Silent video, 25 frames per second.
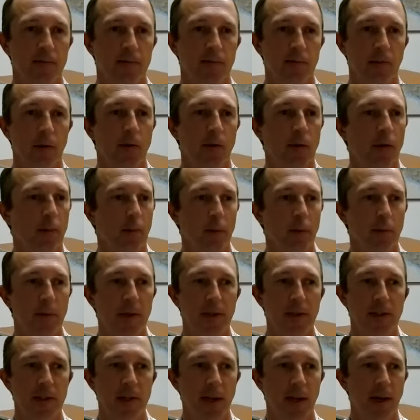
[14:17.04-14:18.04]
to the
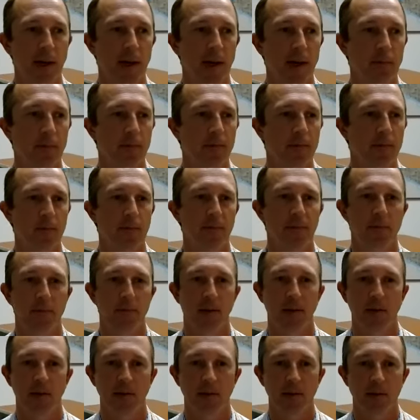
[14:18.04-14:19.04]
permits tab,
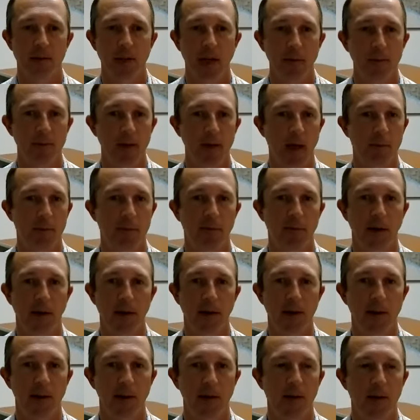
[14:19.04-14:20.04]
same type of
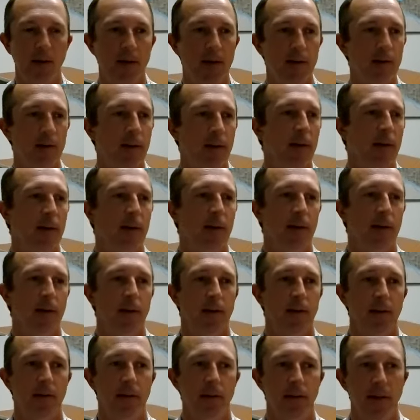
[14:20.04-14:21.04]
idea.
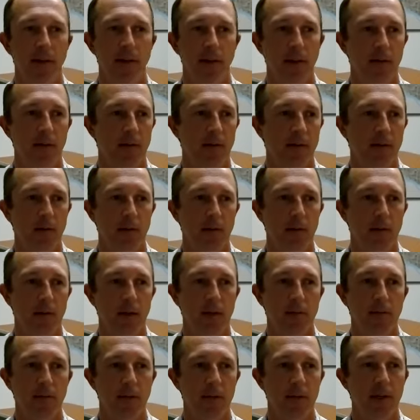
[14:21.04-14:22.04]
The
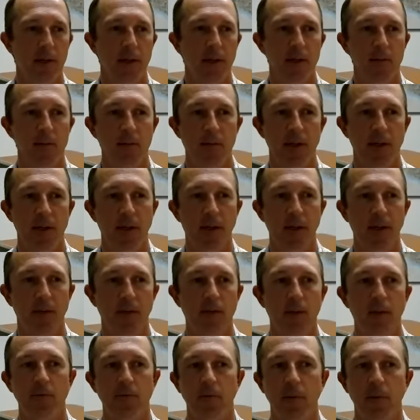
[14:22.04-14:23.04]
clickable links will take you to
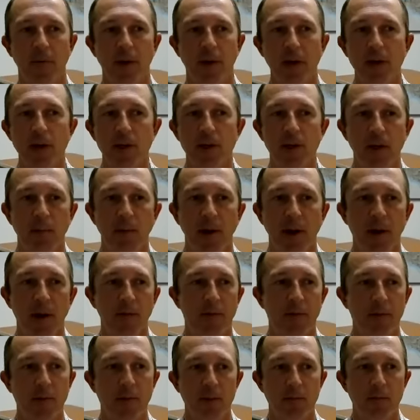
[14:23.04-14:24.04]
information about
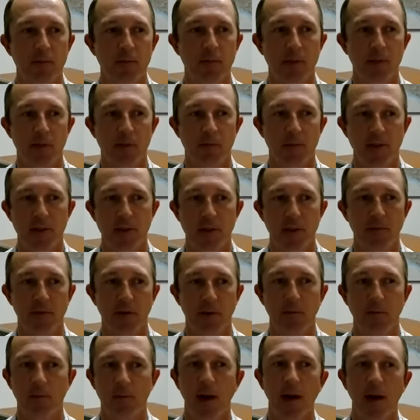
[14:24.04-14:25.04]
this specific
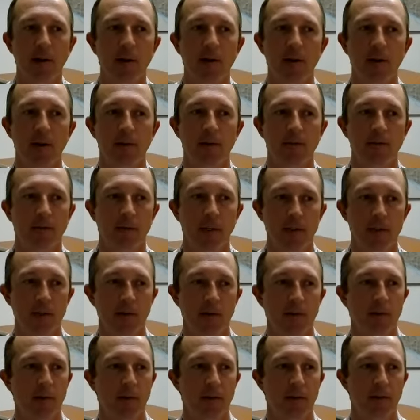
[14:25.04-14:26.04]
record. Doesn't
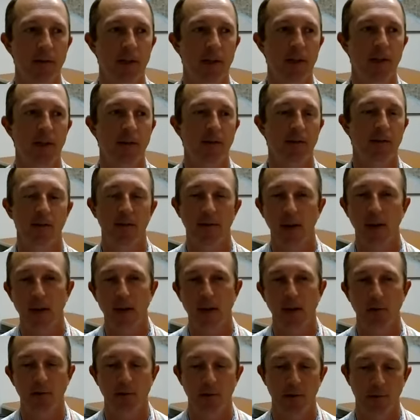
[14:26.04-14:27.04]
really take
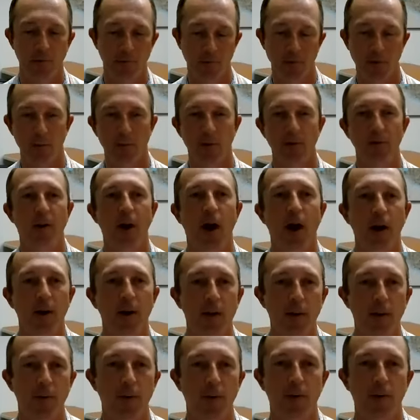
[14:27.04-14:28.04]
you to a formal
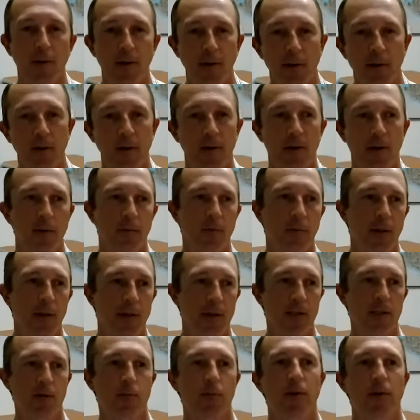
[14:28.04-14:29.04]
document, but
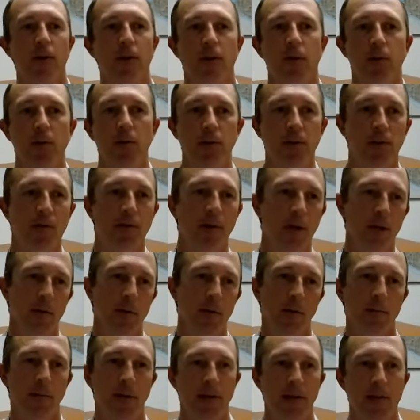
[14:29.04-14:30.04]
it's what community
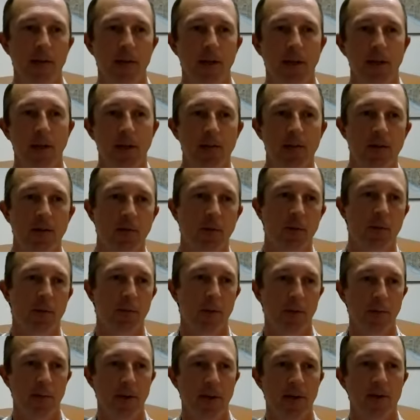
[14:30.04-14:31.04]
development maintains for the
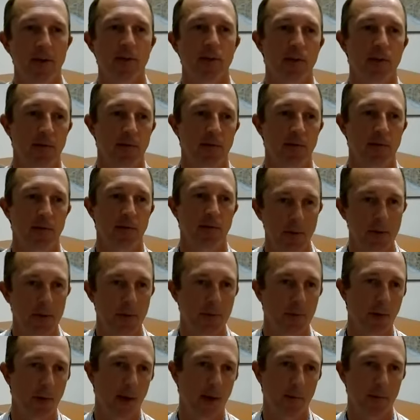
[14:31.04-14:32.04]
permits on this
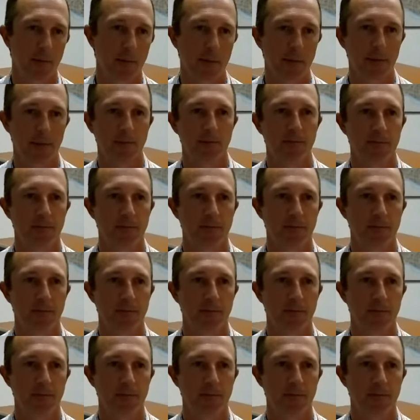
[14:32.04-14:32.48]
property.